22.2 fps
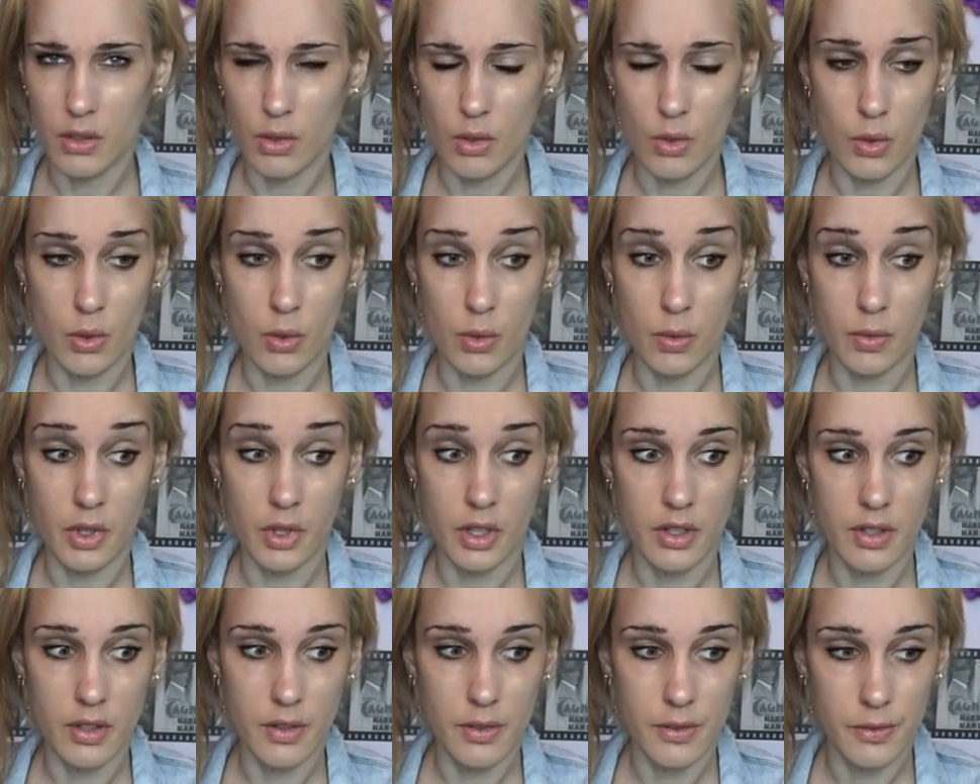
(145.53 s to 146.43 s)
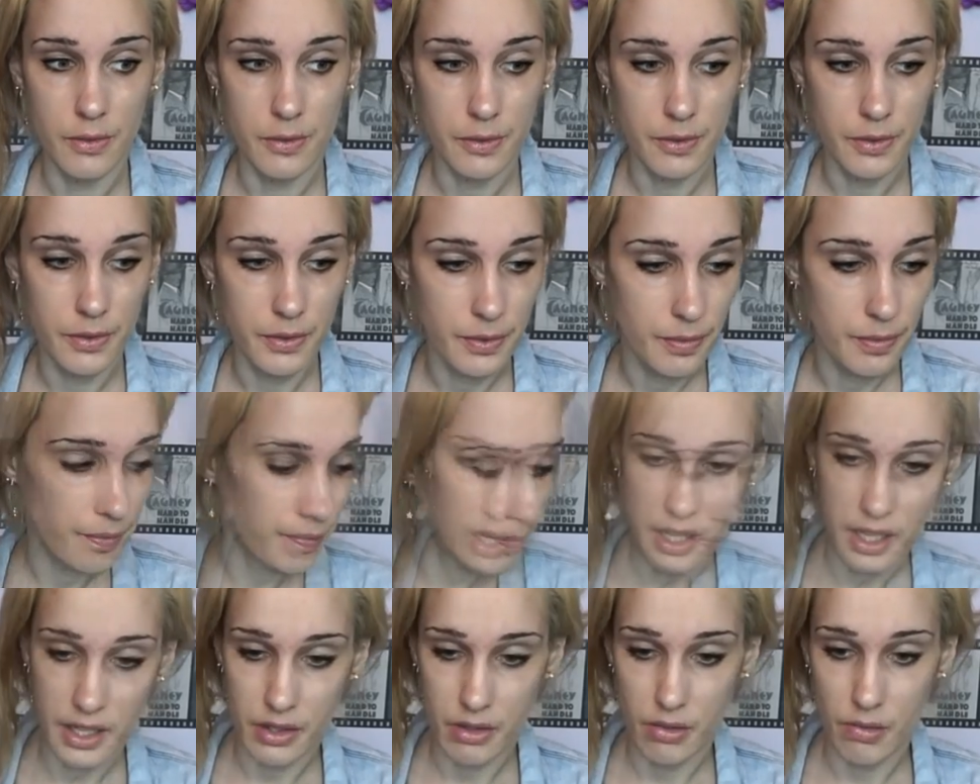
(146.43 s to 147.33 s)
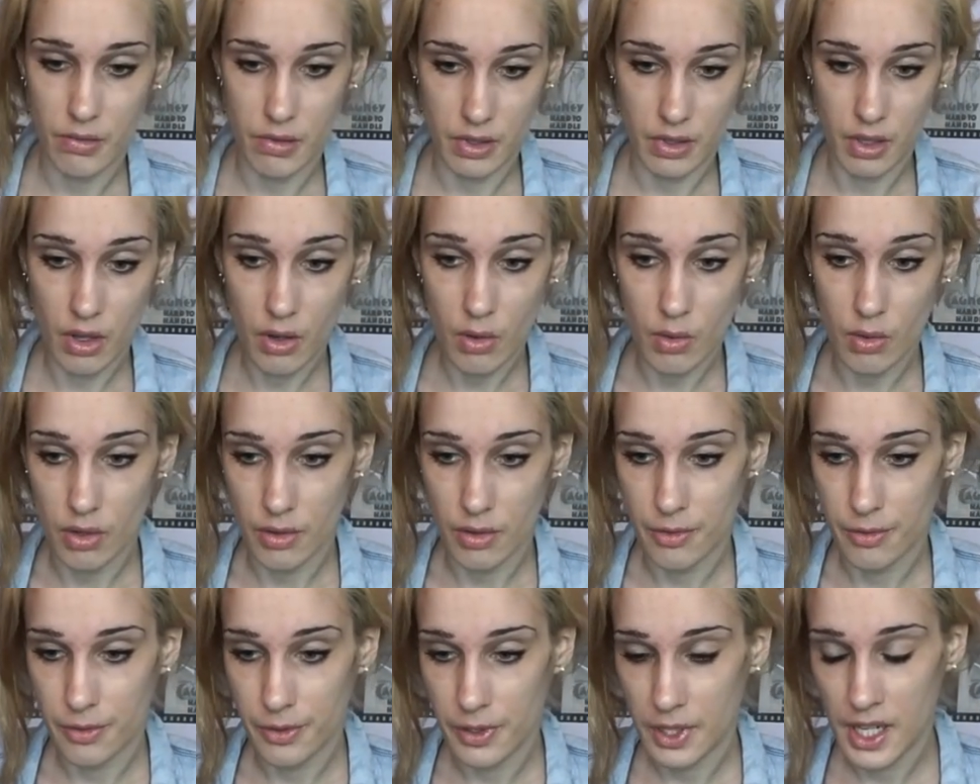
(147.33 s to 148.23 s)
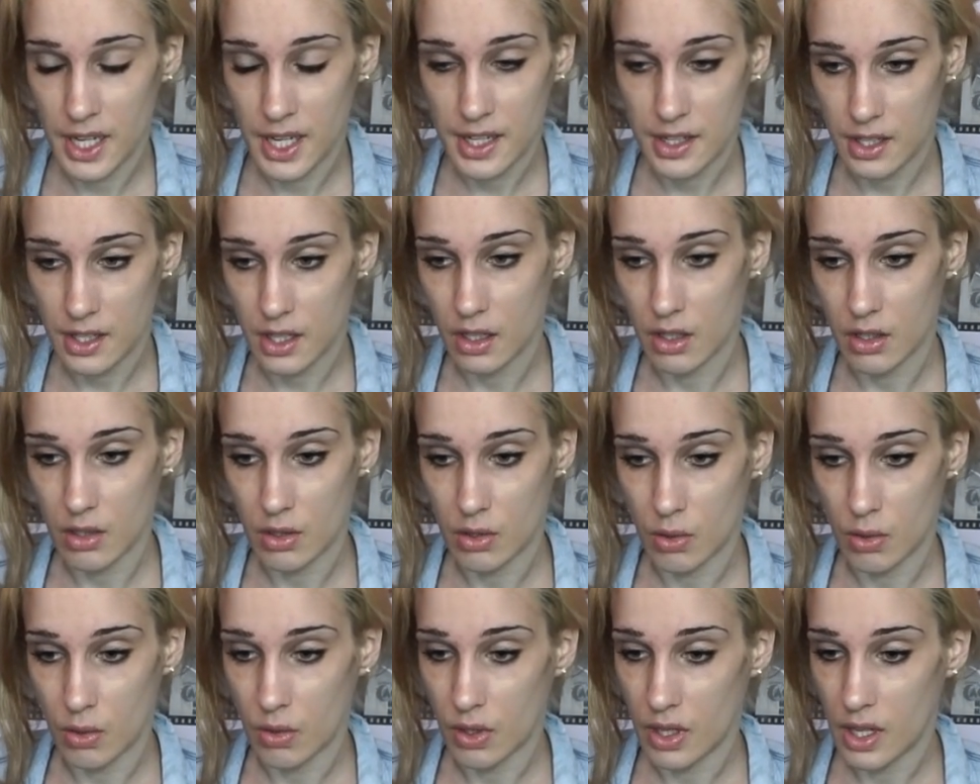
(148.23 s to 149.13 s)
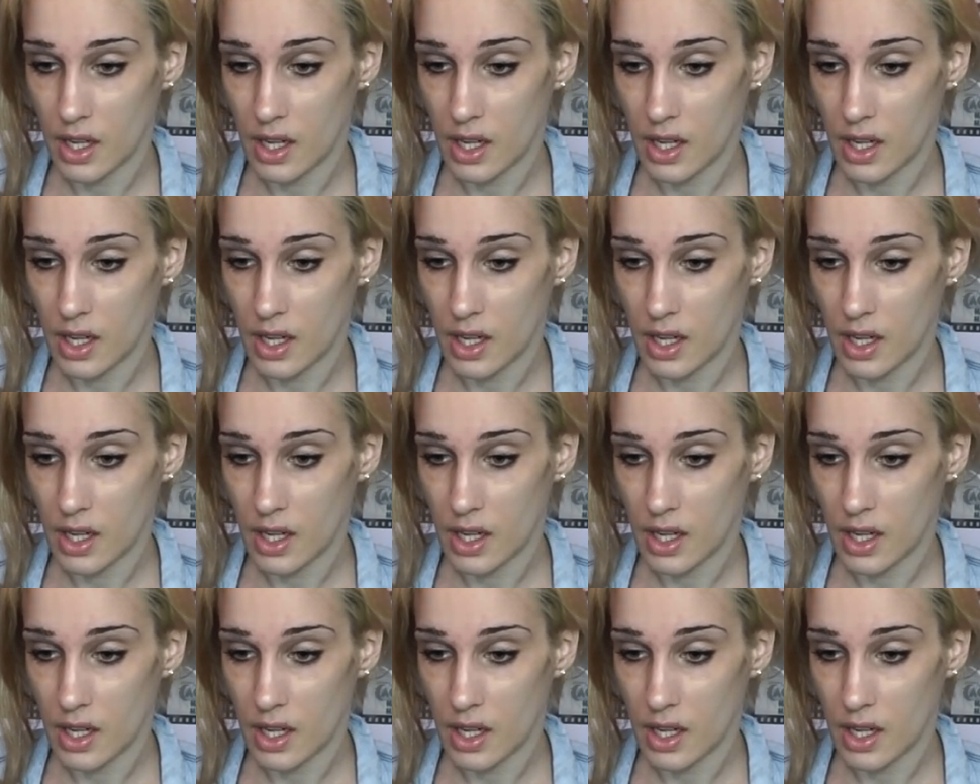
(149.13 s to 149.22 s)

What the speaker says: or kind of as a result of an eating disorder.